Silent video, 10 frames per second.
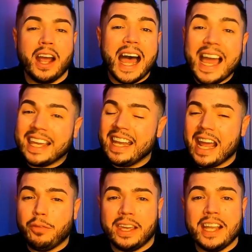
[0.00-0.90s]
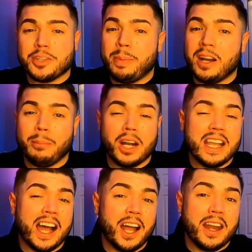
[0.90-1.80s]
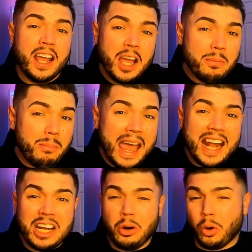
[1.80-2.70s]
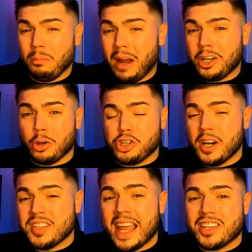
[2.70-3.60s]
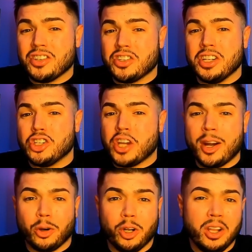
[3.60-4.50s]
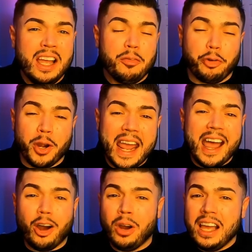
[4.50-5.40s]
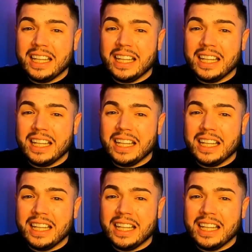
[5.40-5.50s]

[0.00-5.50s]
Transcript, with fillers: I can't advocate spending money on Madden or microtransactions in general for now.